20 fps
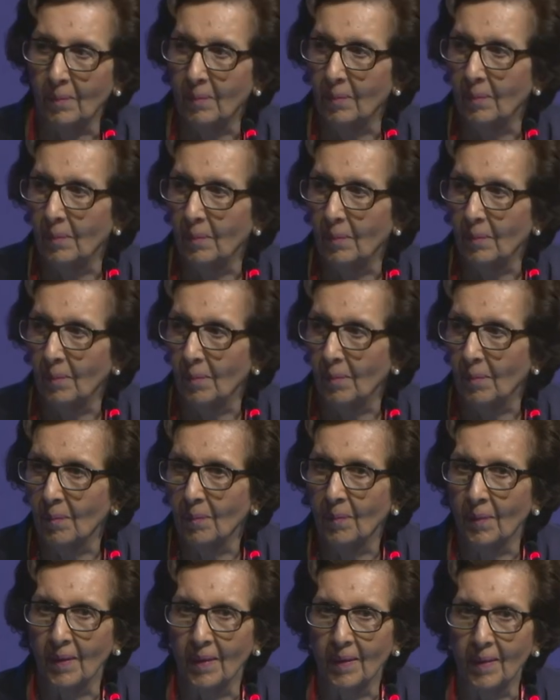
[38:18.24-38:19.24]
there's somebody
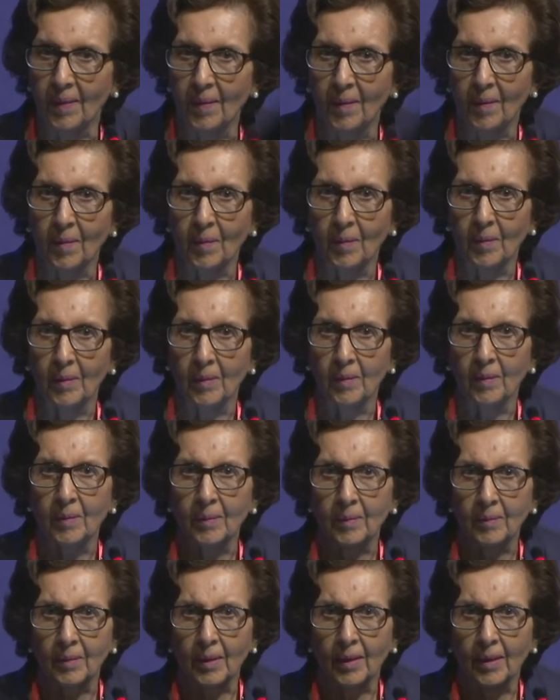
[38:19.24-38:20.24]
at the back.
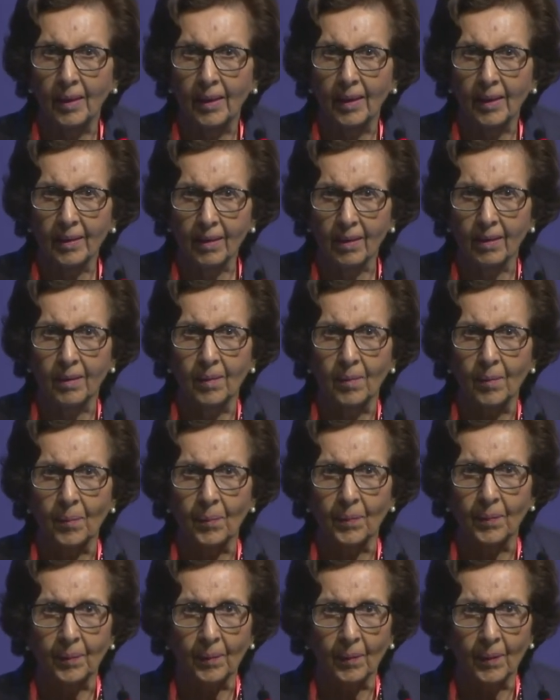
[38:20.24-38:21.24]
I can't.
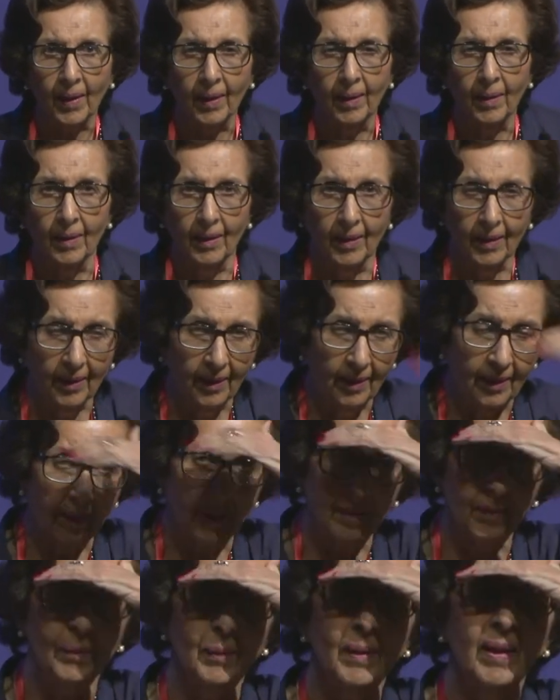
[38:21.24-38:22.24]
Right,
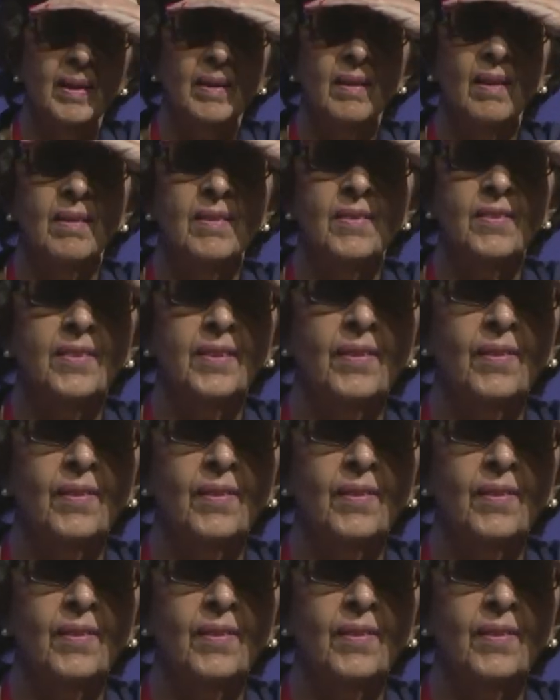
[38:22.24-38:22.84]
Well, I can't see there,